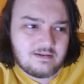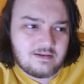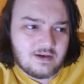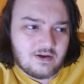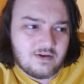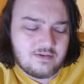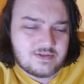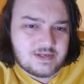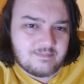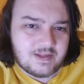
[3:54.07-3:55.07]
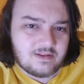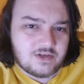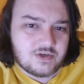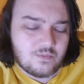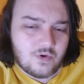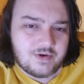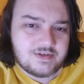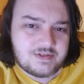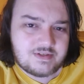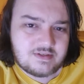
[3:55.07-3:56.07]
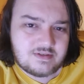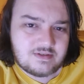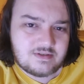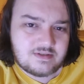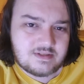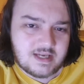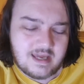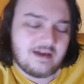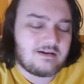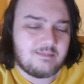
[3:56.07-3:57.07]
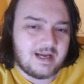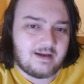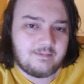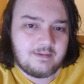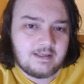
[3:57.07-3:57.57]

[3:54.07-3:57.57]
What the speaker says: you know, something that you want to care about.